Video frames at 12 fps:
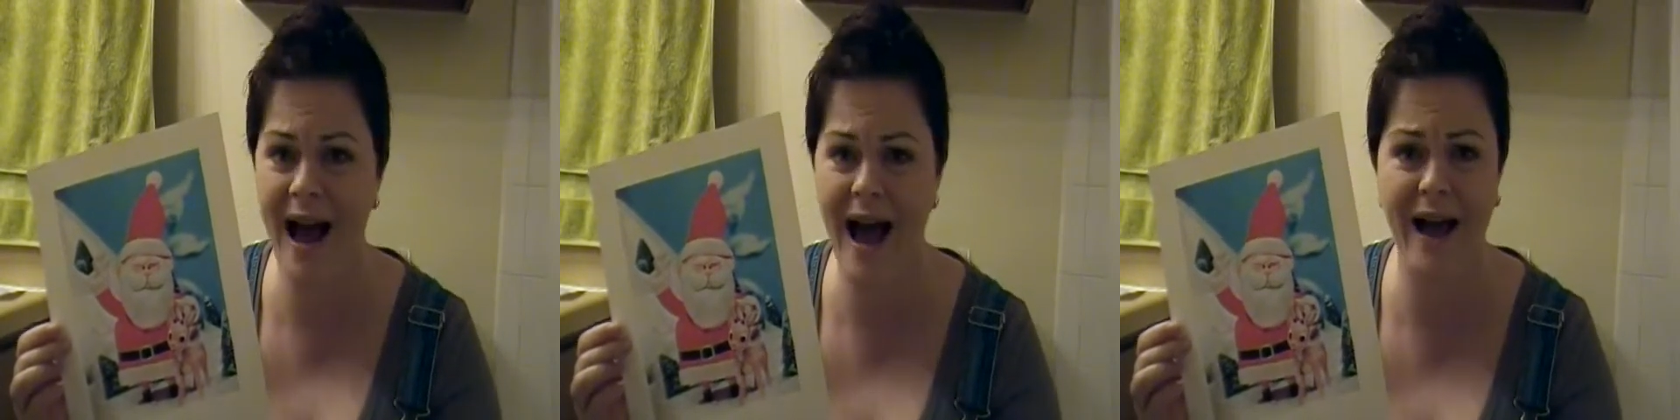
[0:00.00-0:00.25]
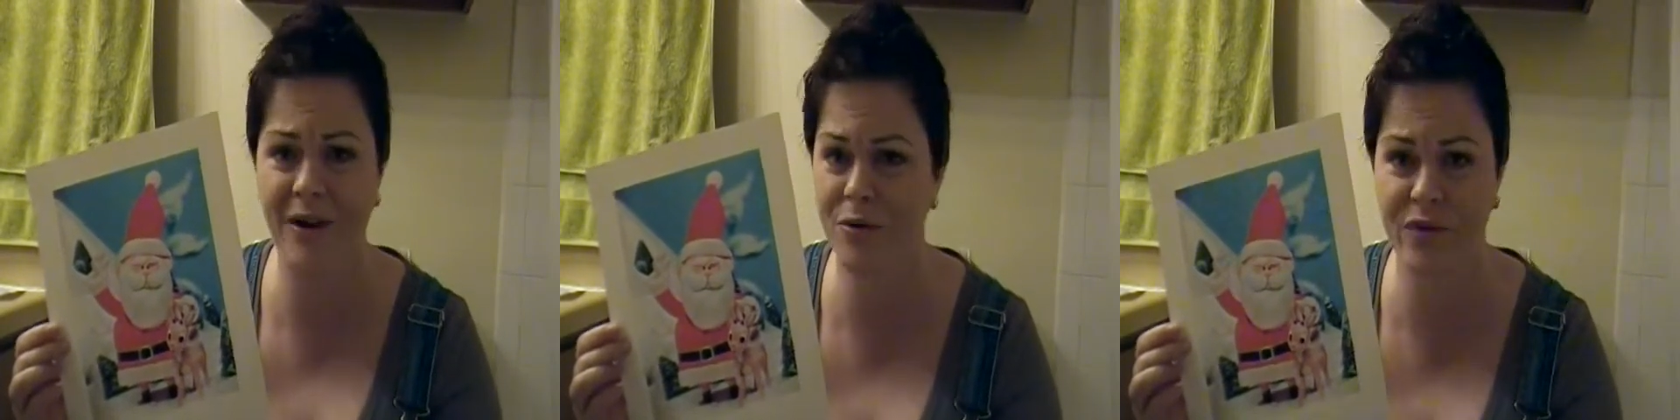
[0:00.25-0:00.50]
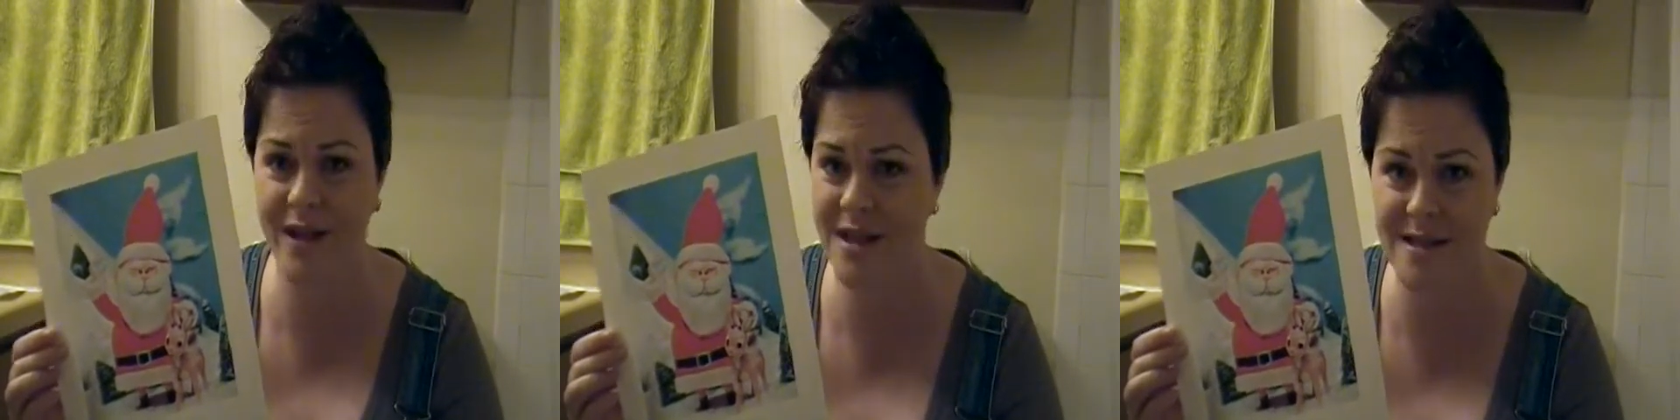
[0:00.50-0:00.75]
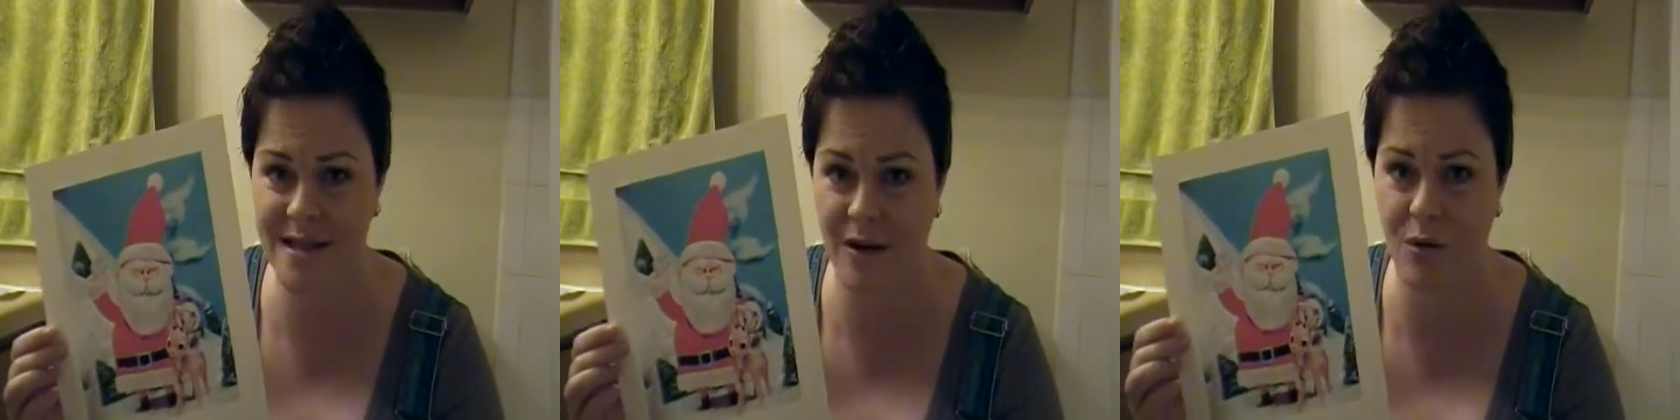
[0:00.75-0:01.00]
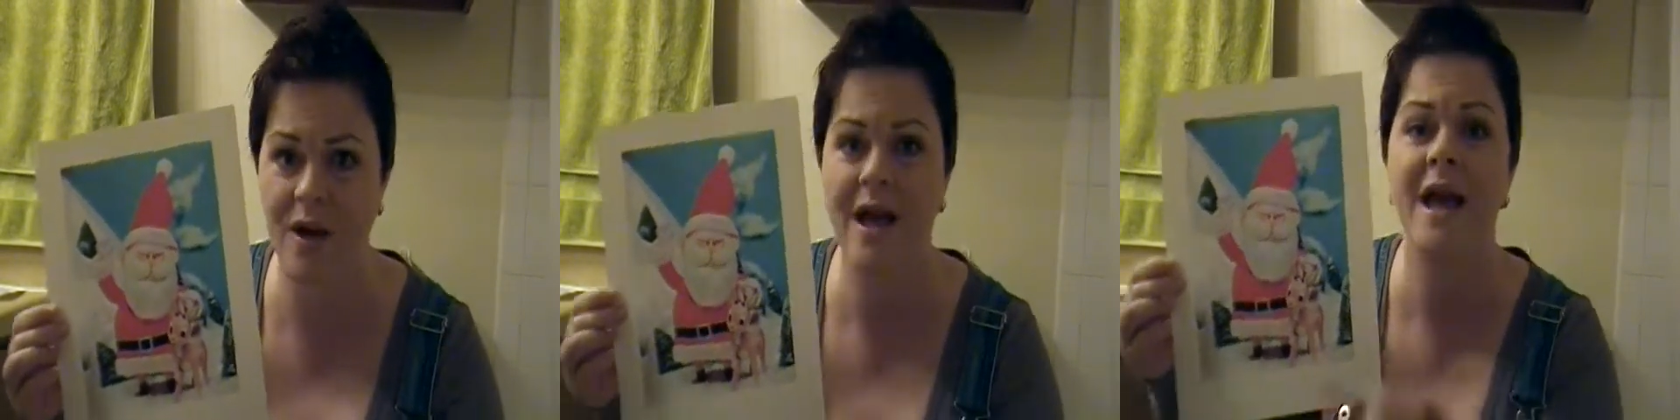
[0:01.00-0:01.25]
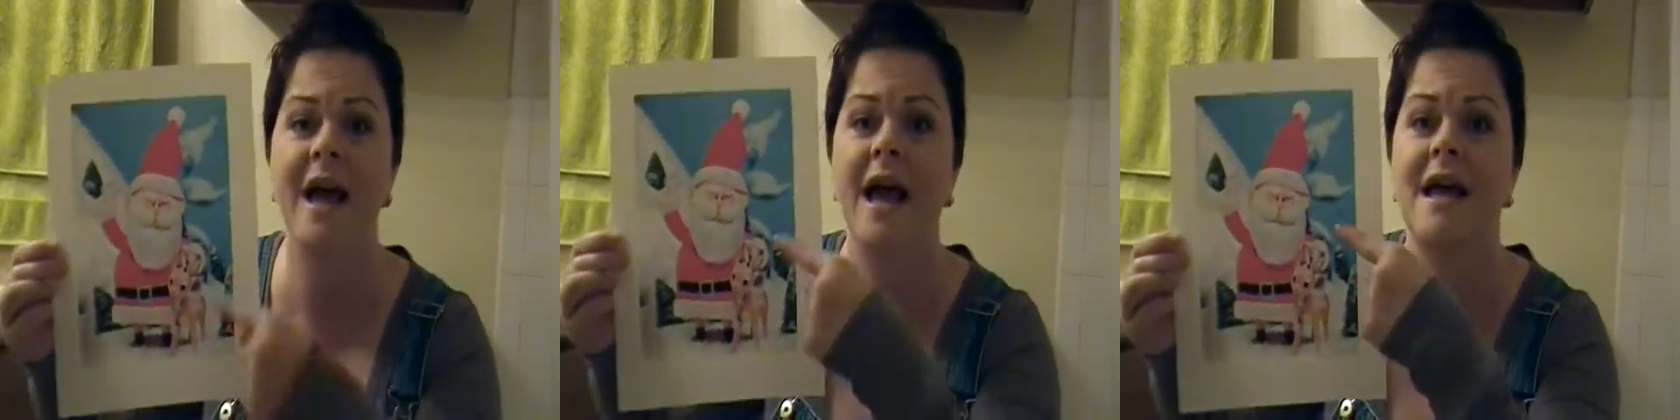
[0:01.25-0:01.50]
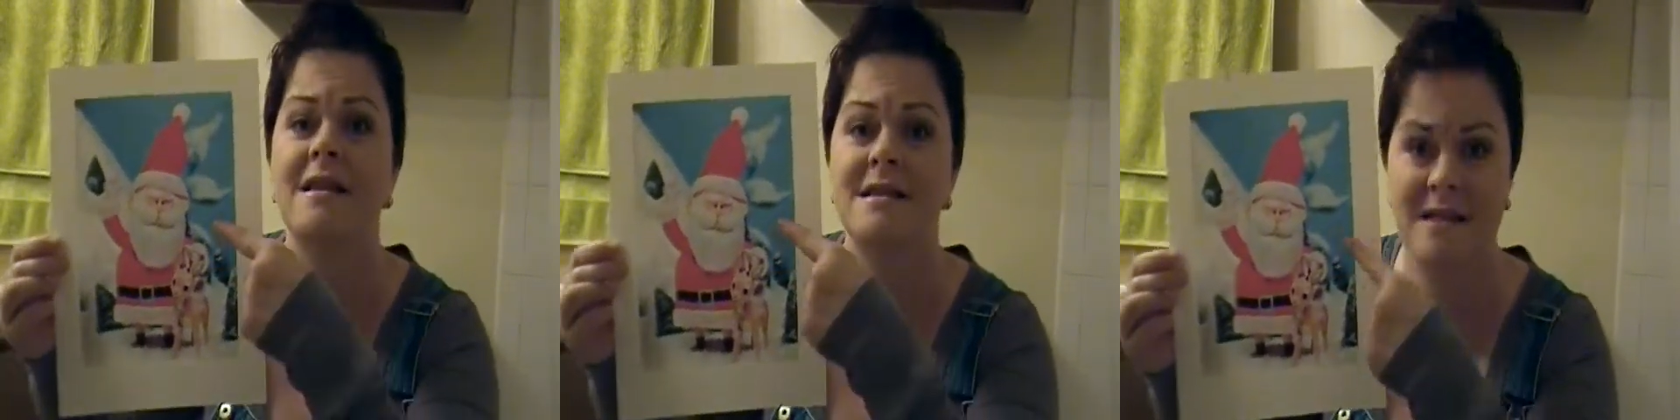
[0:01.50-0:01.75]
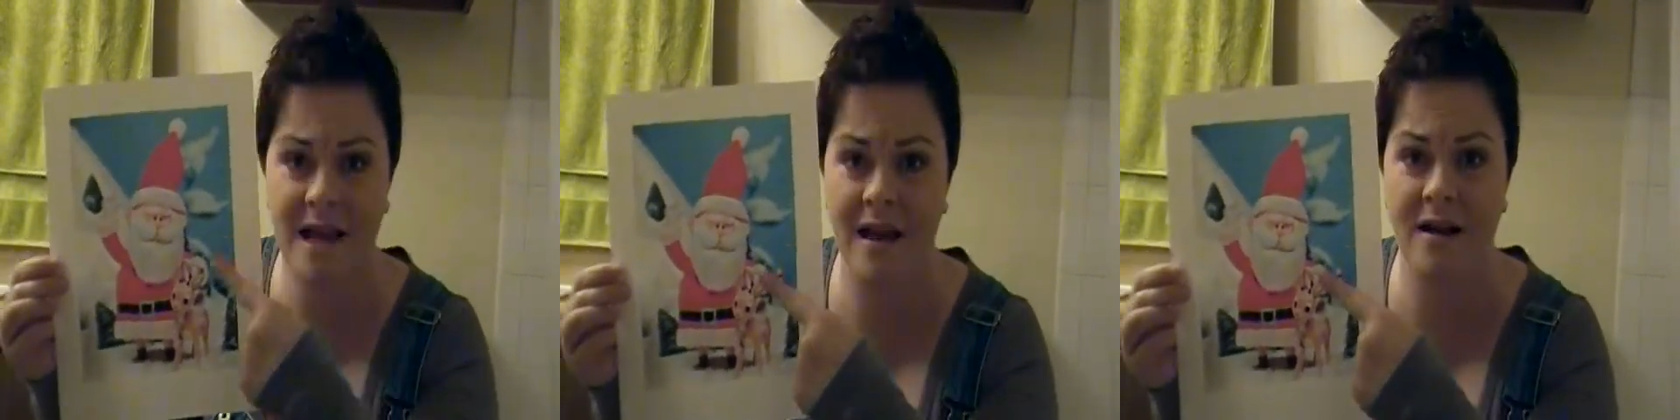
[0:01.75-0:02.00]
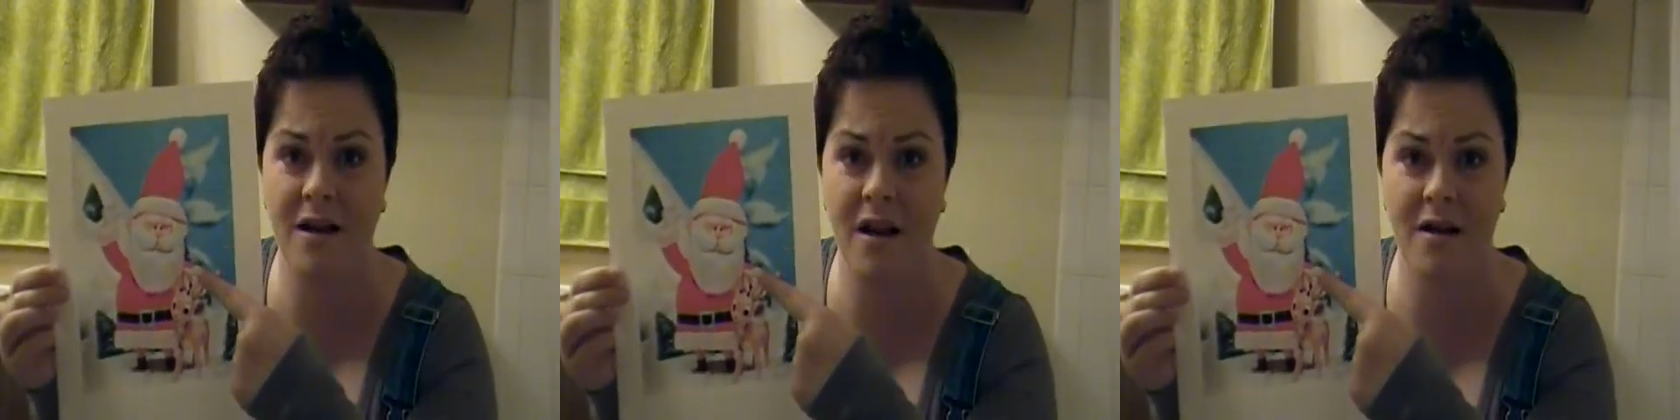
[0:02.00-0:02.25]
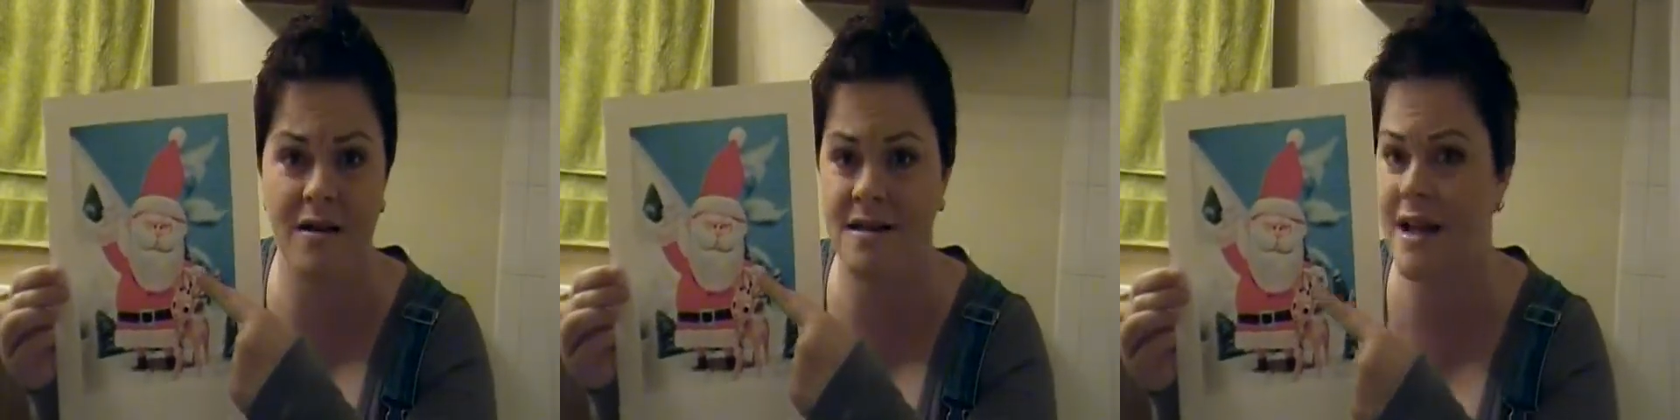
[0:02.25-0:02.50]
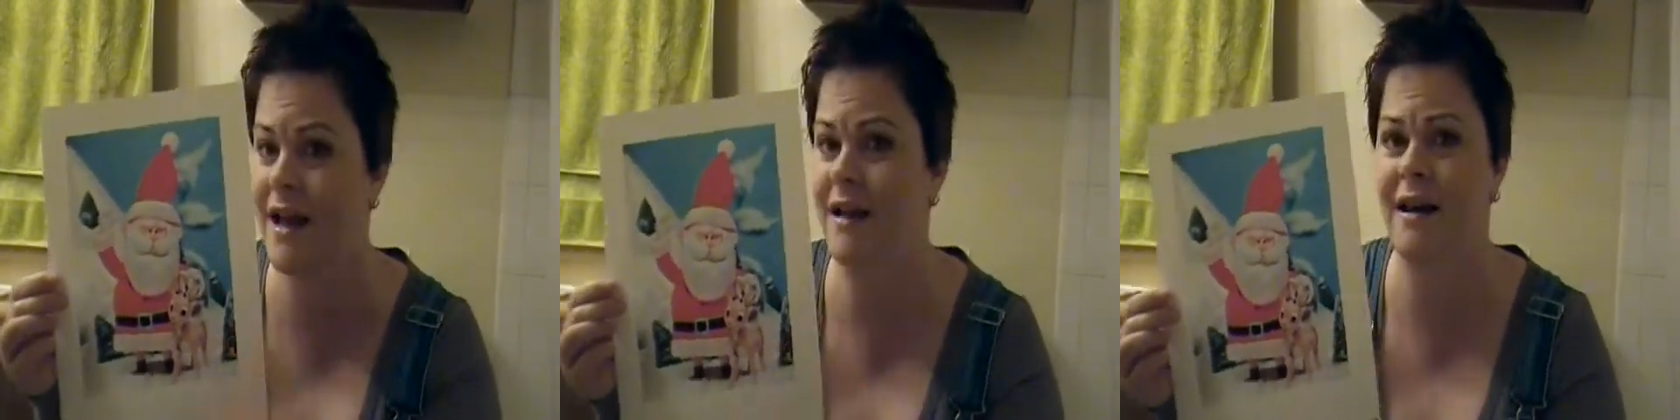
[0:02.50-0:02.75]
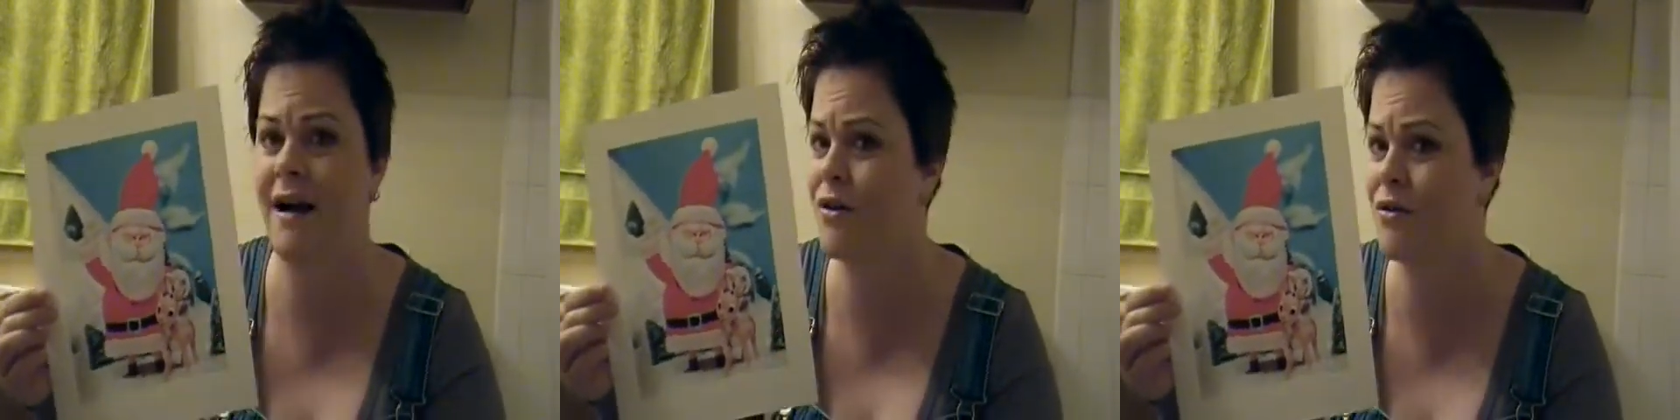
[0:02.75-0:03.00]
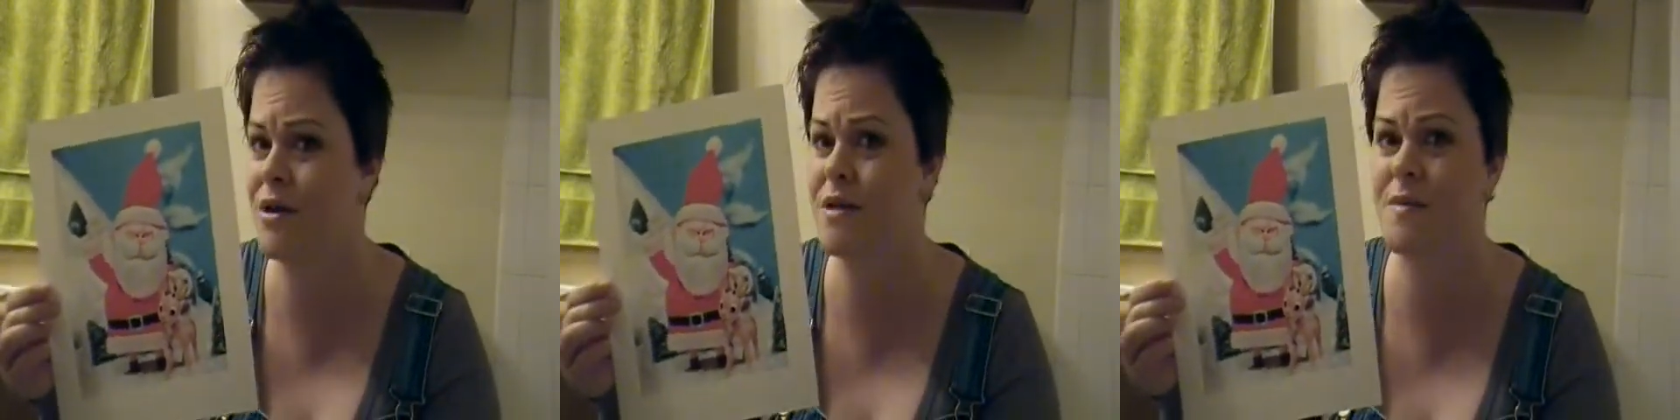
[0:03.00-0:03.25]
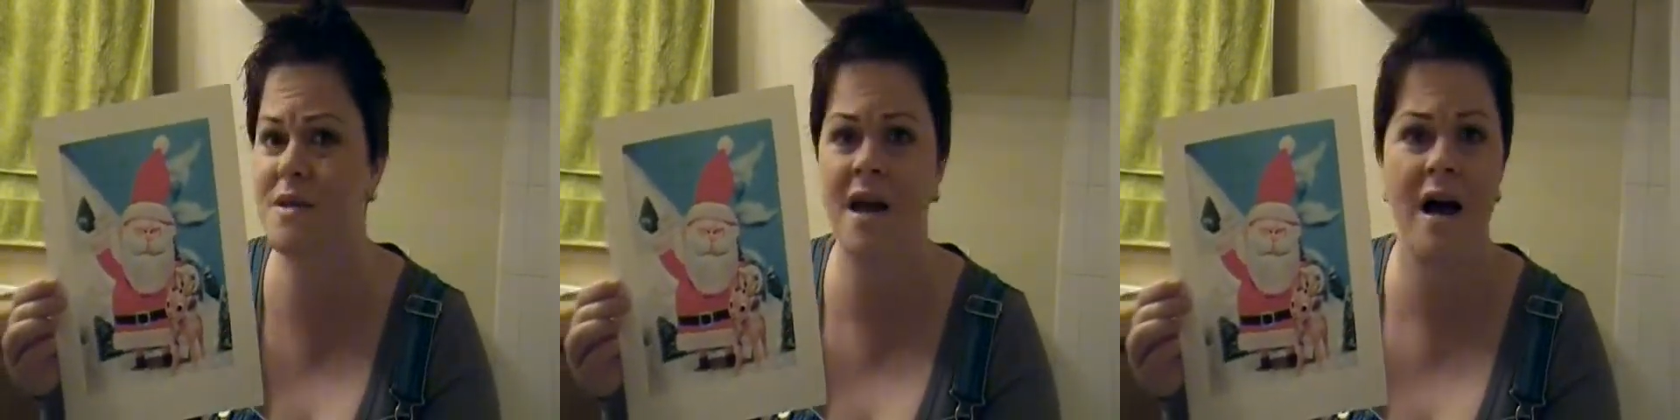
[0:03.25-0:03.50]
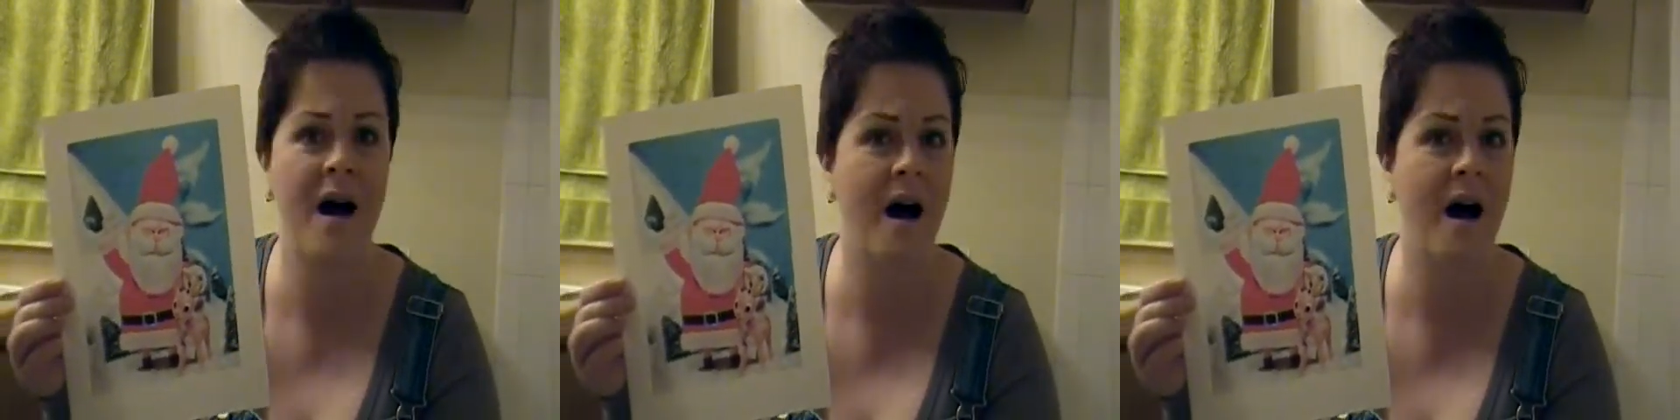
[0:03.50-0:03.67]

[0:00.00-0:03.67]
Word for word: I don't think so. It's Santa Claus Day, not Christmas,